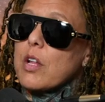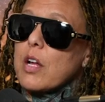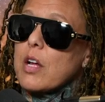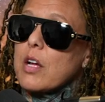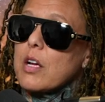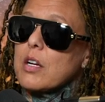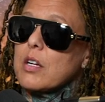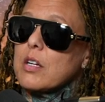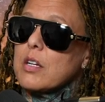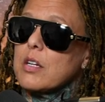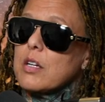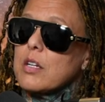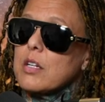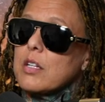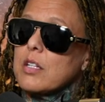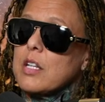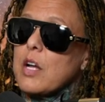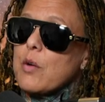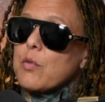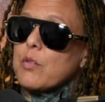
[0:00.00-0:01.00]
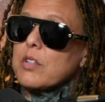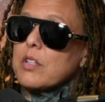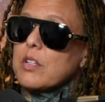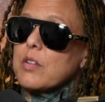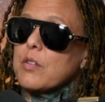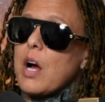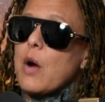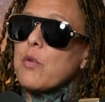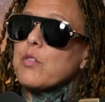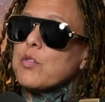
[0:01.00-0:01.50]
that that was
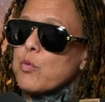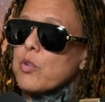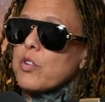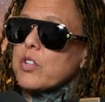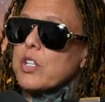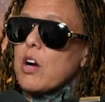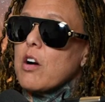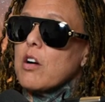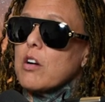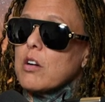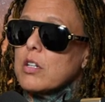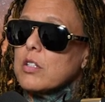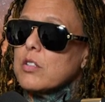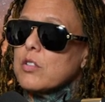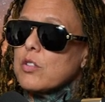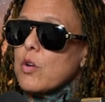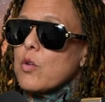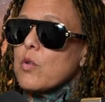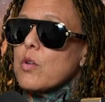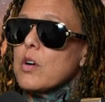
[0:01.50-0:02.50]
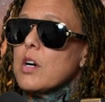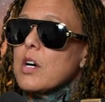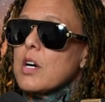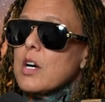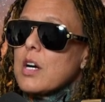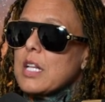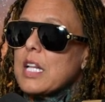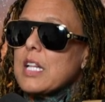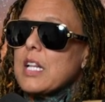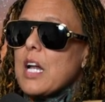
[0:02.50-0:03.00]
I was real young, so
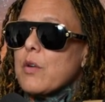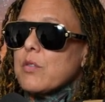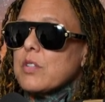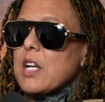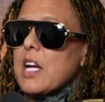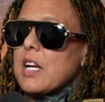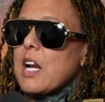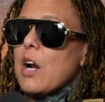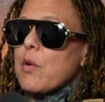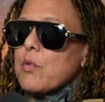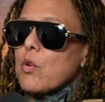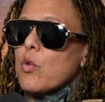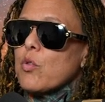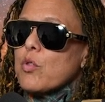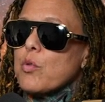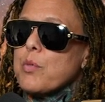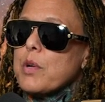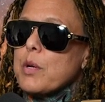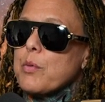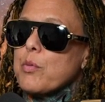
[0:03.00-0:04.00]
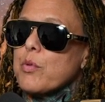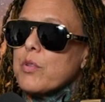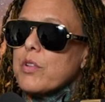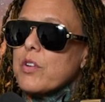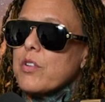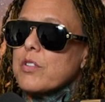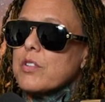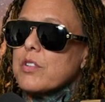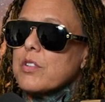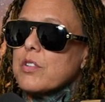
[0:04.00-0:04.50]
I was hanging out with older people.
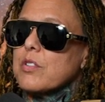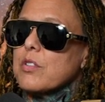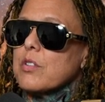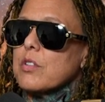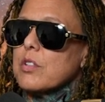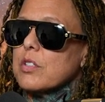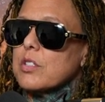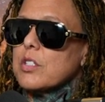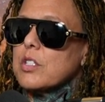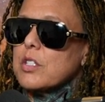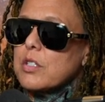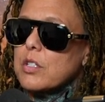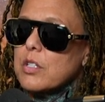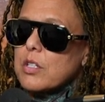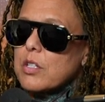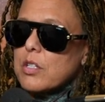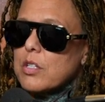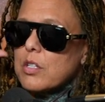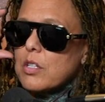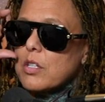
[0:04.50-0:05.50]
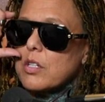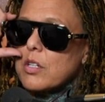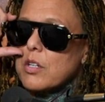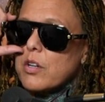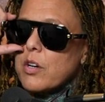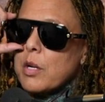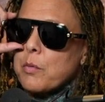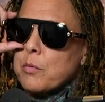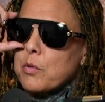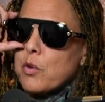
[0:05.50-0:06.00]
There was this she
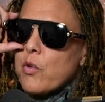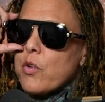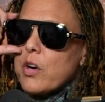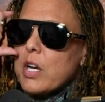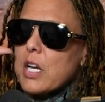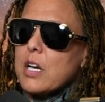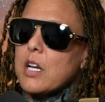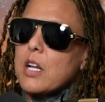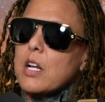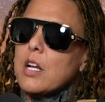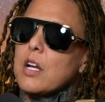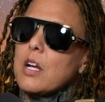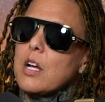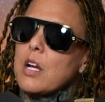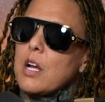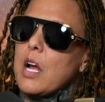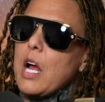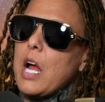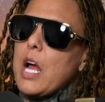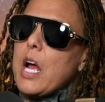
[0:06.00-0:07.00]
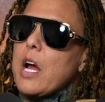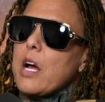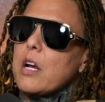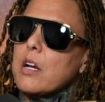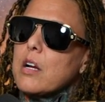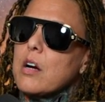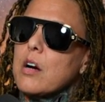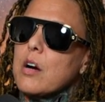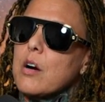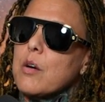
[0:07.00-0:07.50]
her name's Corinne,
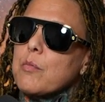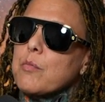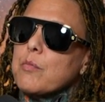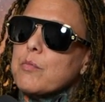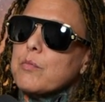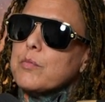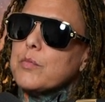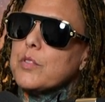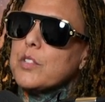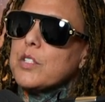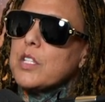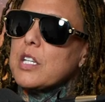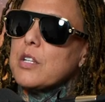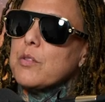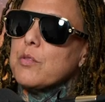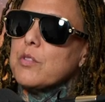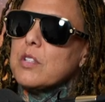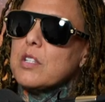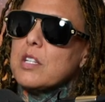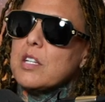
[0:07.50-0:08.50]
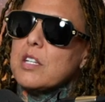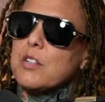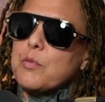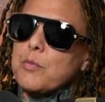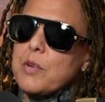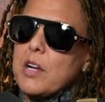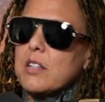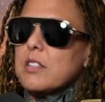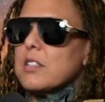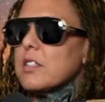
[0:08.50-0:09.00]
and um, she was
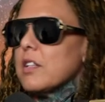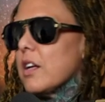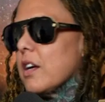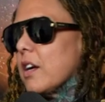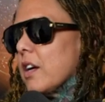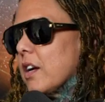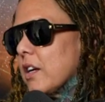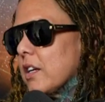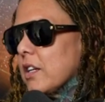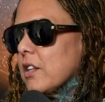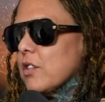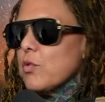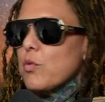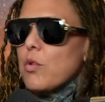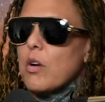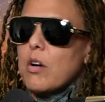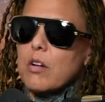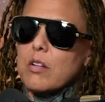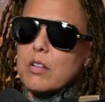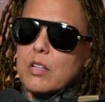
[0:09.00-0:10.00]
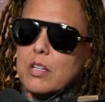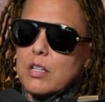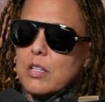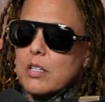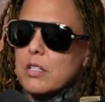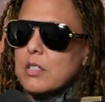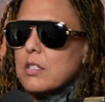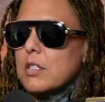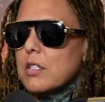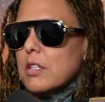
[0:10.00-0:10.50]
teaching me how to slang and do all mm.
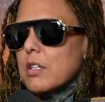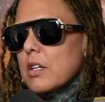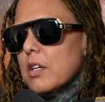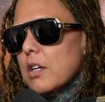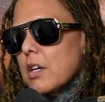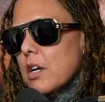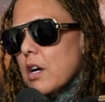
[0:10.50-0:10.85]
this, and